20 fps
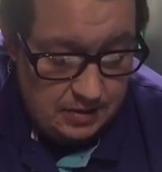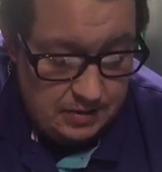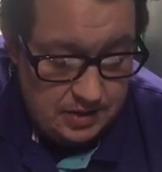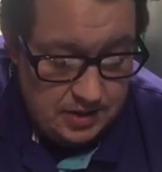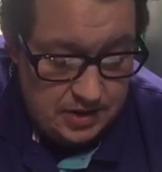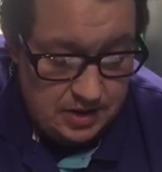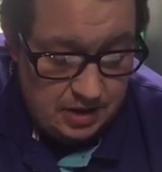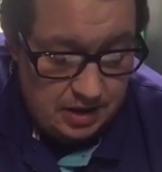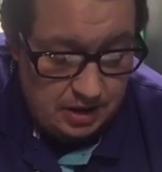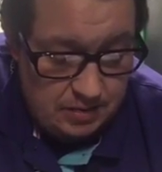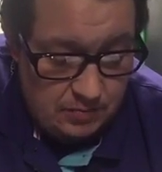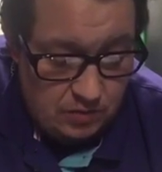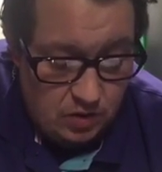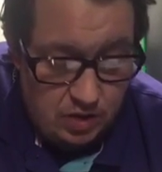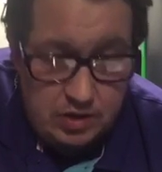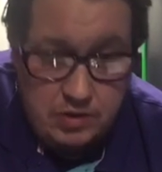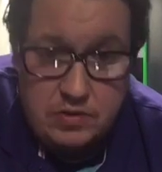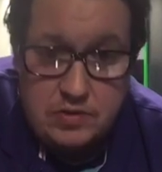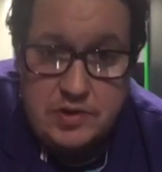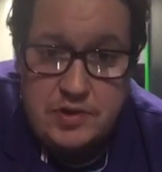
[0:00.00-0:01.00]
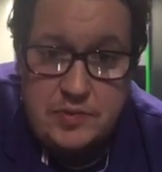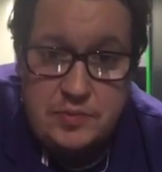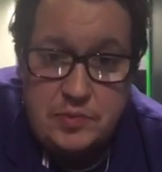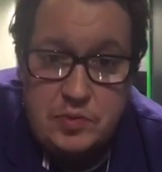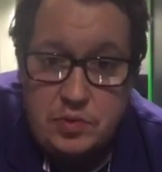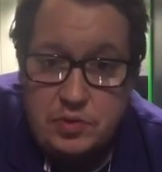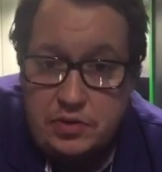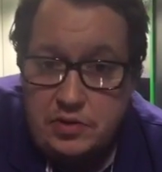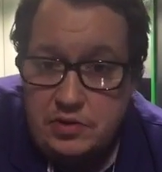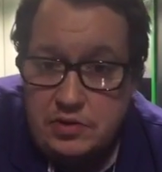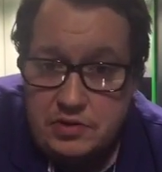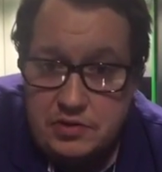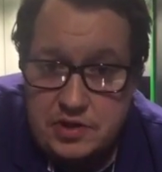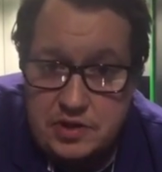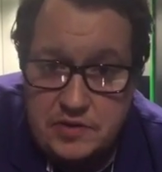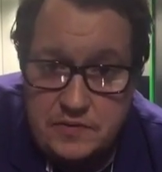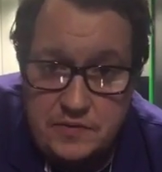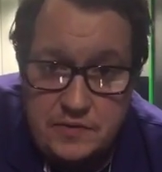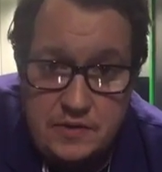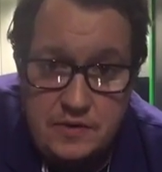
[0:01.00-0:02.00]
scheme right across the board, and not
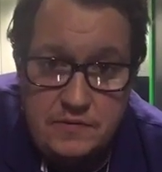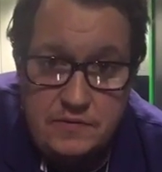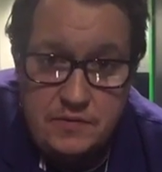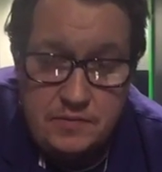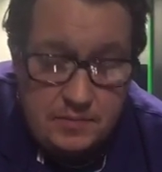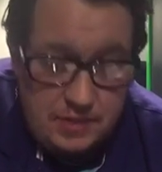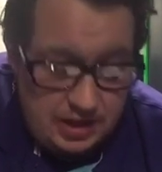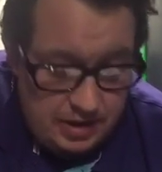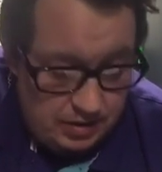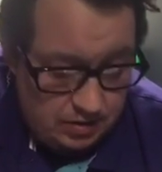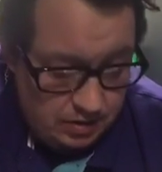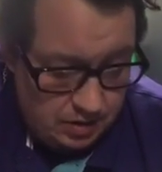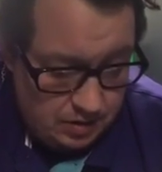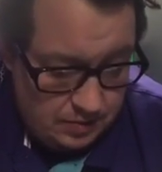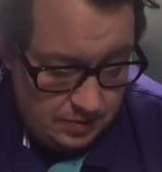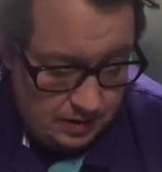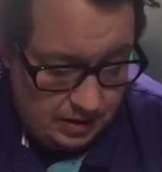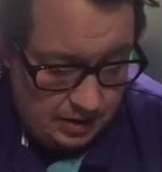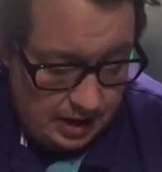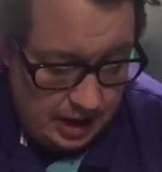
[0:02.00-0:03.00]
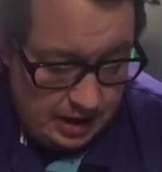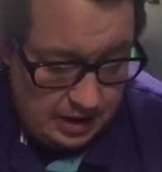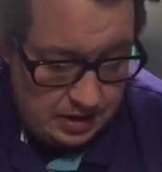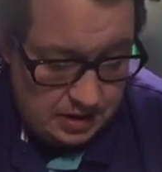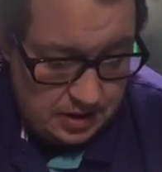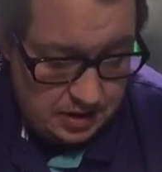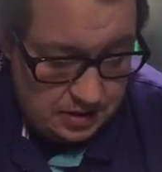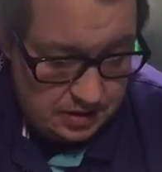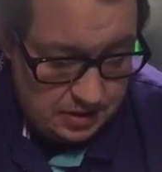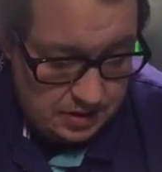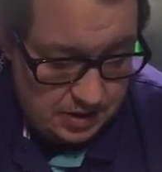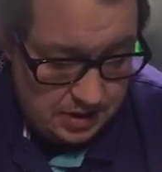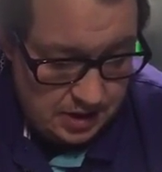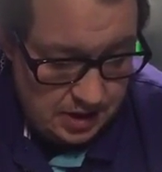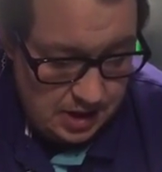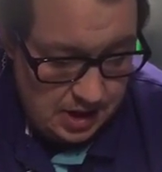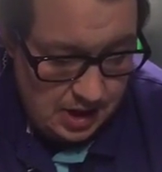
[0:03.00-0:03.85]
just for media and communications.